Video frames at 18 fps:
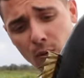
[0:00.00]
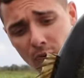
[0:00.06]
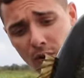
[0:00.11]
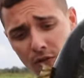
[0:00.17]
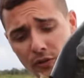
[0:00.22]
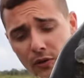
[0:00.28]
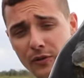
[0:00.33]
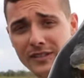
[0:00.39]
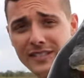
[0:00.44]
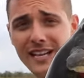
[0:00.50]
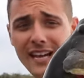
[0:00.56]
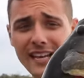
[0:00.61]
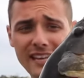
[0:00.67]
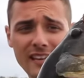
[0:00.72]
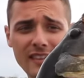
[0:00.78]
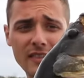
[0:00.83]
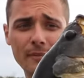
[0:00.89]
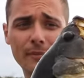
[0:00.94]
We're gonna throw this guy
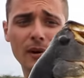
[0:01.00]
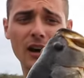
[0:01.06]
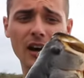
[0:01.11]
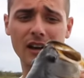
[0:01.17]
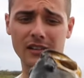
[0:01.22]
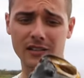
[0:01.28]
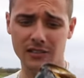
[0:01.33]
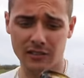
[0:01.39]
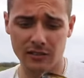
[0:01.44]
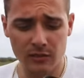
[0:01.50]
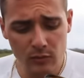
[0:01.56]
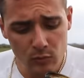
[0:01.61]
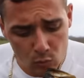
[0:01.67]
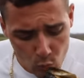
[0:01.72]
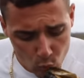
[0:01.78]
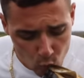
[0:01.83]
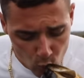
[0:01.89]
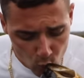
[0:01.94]
in the box.
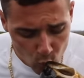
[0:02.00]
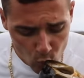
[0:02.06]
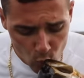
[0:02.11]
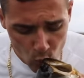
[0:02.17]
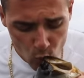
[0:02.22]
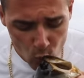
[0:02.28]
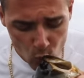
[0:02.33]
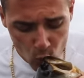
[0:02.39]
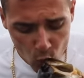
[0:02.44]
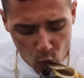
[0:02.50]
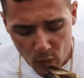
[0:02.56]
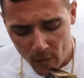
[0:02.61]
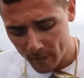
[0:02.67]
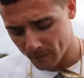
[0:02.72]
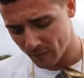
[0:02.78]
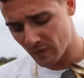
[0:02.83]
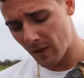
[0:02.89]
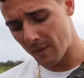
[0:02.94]

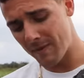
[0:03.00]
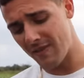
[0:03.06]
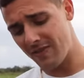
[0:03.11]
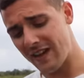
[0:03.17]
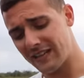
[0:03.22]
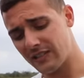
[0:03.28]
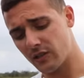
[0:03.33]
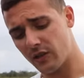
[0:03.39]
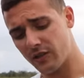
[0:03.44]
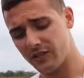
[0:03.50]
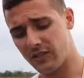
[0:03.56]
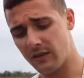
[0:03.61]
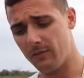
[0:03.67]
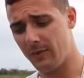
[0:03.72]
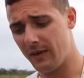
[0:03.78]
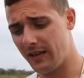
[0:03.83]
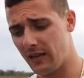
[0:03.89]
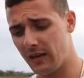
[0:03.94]
I mean, that's
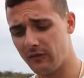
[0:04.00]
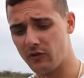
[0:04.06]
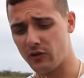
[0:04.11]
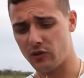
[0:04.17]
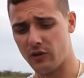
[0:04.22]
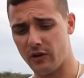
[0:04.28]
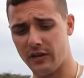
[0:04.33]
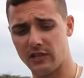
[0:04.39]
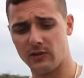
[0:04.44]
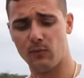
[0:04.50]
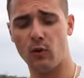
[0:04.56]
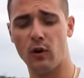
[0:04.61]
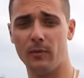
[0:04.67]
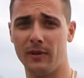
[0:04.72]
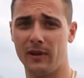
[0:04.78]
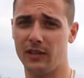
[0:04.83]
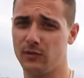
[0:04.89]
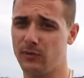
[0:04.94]
honestly big enough to
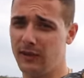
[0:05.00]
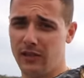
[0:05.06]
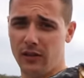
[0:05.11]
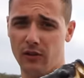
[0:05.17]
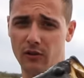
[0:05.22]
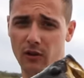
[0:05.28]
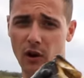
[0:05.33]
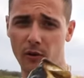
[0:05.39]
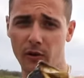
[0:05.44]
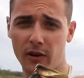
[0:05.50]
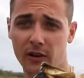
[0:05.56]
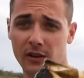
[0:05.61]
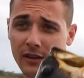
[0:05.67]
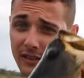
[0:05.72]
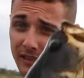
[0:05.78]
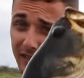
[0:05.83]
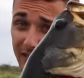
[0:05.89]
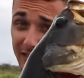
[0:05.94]
transport because we could grow her.
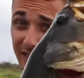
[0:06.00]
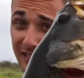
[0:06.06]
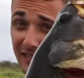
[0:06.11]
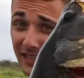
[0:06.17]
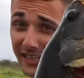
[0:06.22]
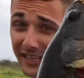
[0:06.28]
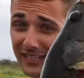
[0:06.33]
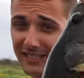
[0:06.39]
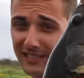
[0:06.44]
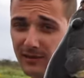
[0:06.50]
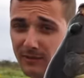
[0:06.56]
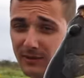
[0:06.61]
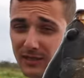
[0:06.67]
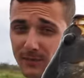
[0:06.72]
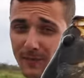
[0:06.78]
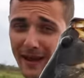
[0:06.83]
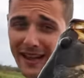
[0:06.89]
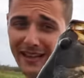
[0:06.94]
This is Lake
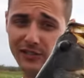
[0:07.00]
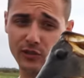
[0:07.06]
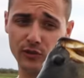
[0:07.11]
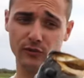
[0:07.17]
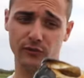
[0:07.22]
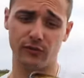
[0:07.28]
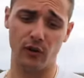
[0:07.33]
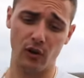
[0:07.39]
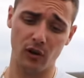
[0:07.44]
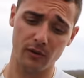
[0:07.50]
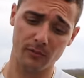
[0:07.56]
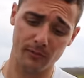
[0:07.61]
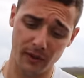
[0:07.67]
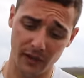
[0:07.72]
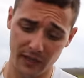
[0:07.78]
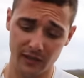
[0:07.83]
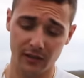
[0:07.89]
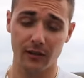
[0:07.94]
Kissimmee's bass so far,
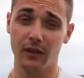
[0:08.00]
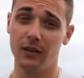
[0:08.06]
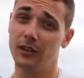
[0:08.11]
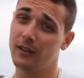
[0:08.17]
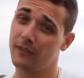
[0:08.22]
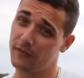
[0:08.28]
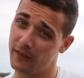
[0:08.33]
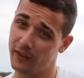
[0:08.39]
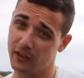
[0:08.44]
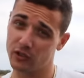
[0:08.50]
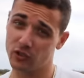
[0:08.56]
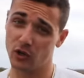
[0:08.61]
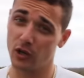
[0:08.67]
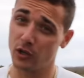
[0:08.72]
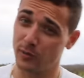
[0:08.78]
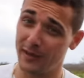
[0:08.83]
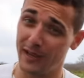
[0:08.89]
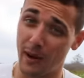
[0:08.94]
but fingers
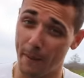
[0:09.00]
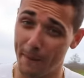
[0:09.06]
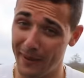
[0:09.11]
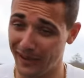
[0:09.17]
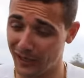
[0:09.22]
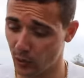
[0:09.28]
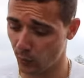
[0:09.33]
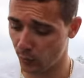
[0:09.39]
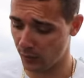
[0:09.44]
crossed we get a bigger